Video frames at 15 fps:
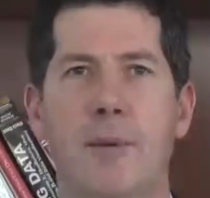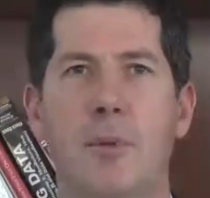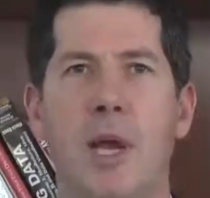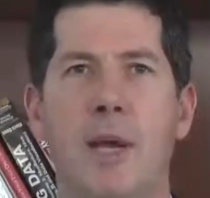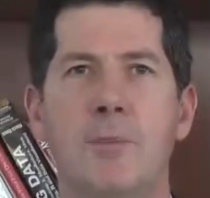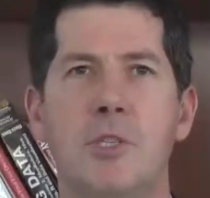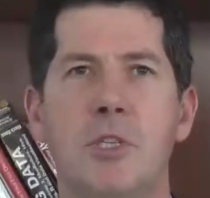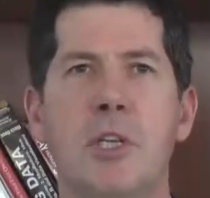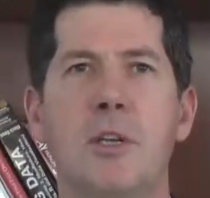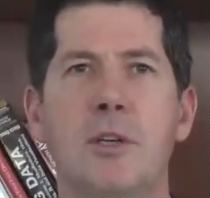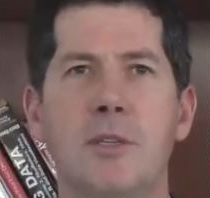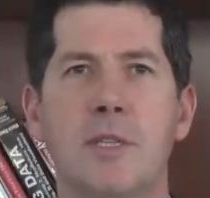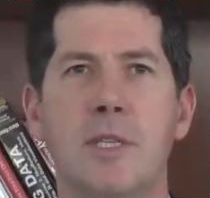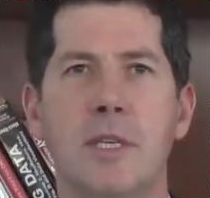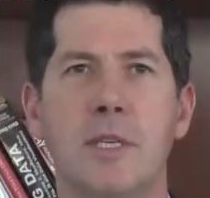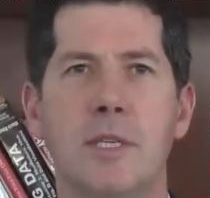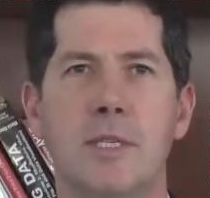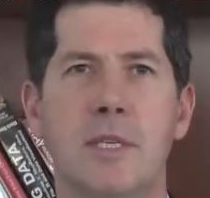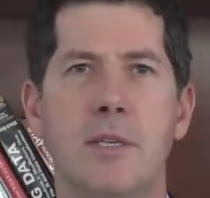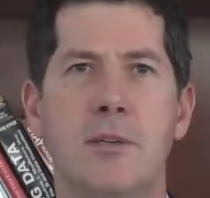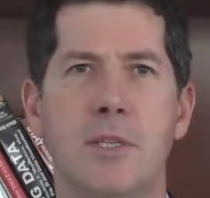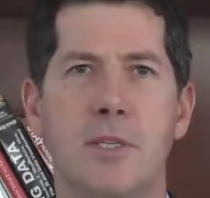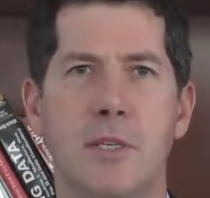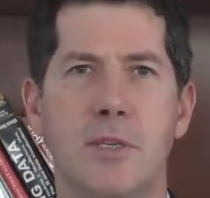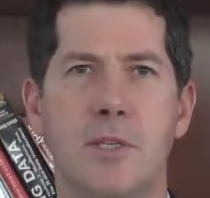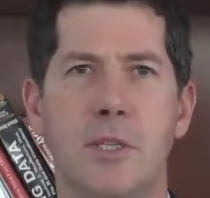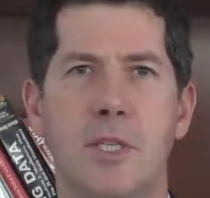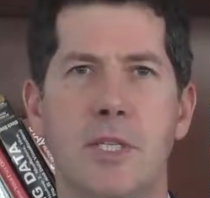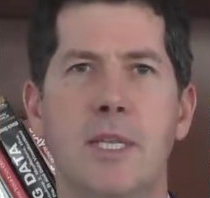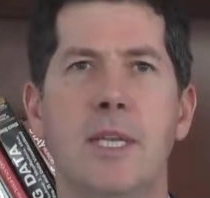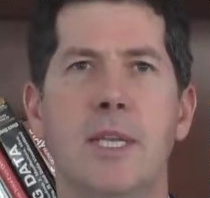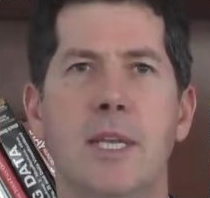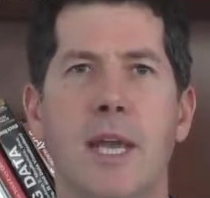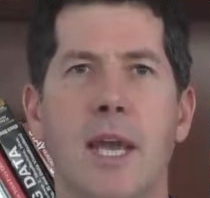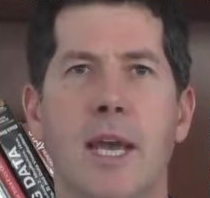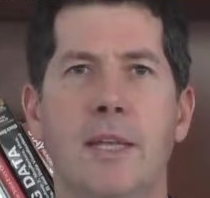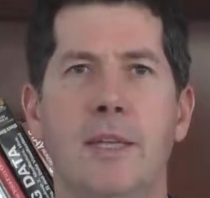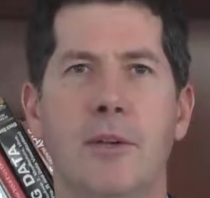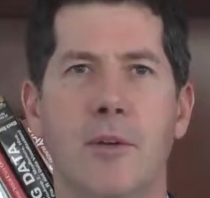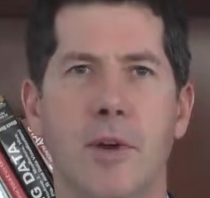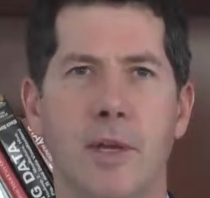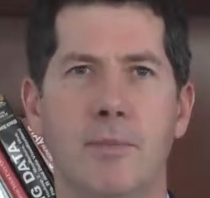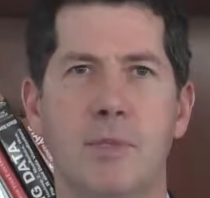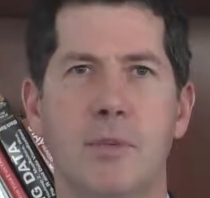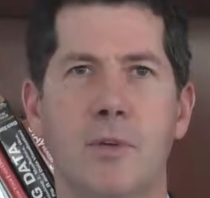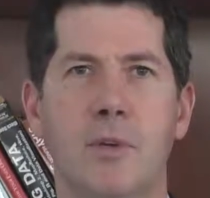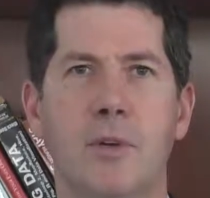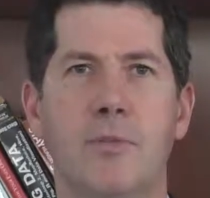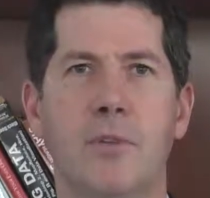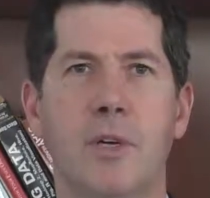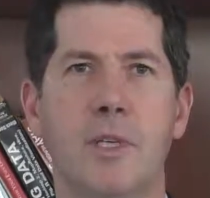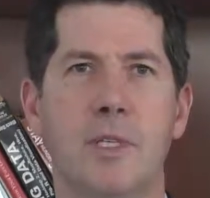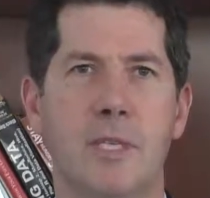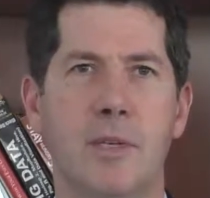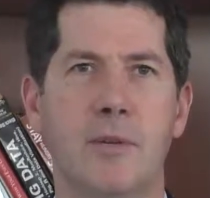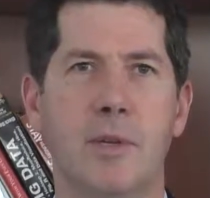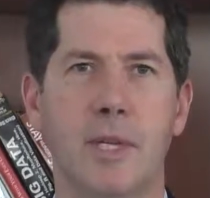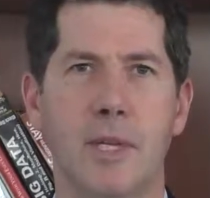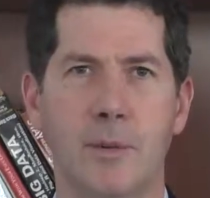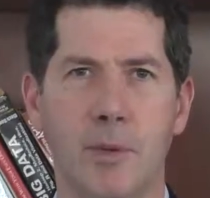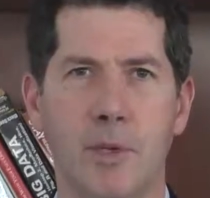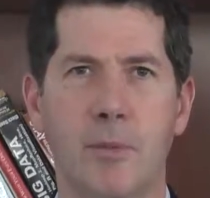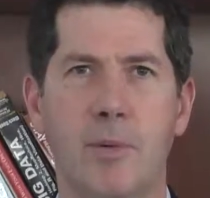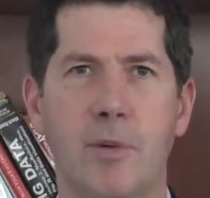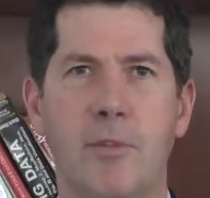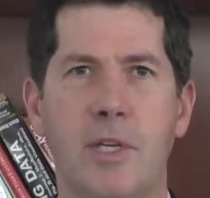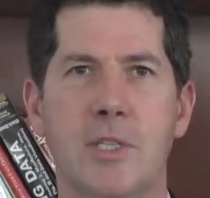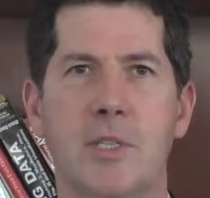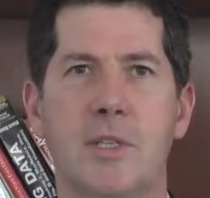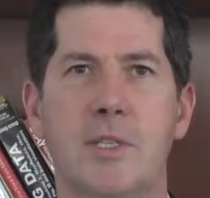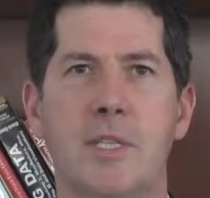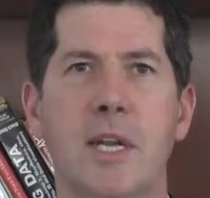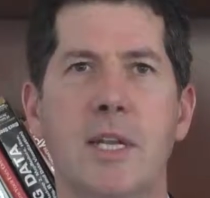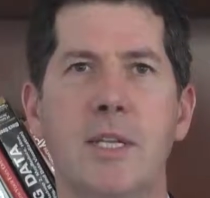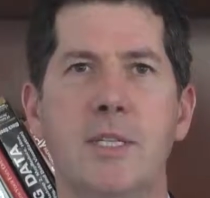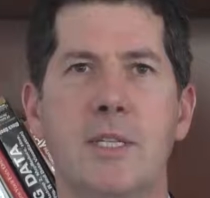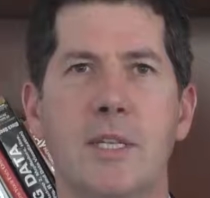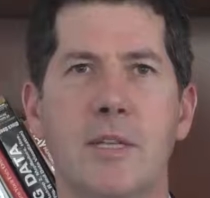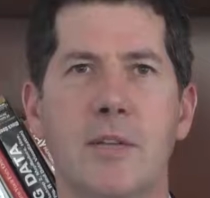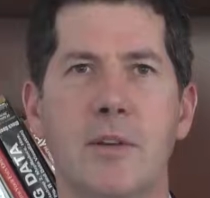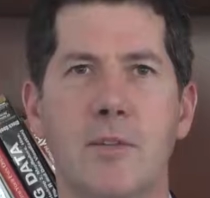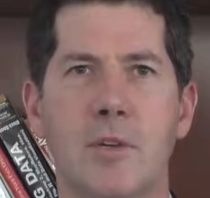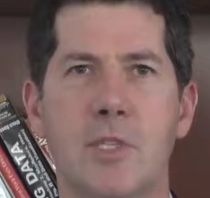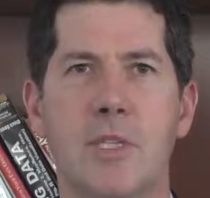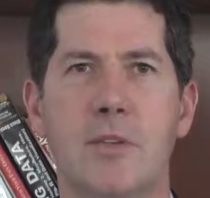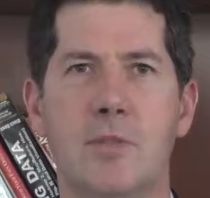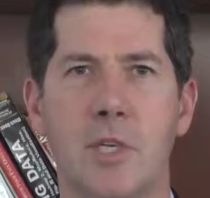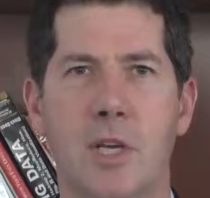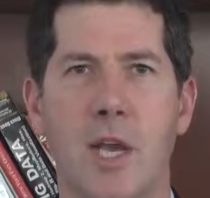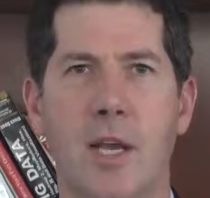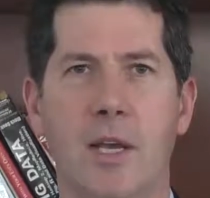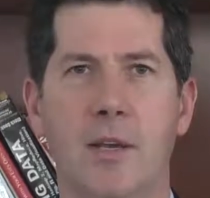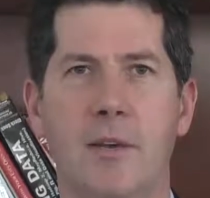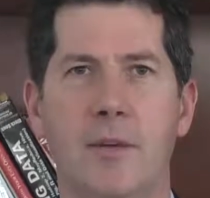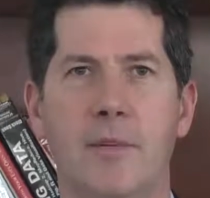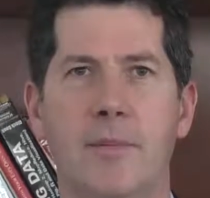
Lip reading: I'm Rob Schniders, the Senior Associate Dean at the Graham School for Continuing Liberal and Professional Studies at the University of Chicago.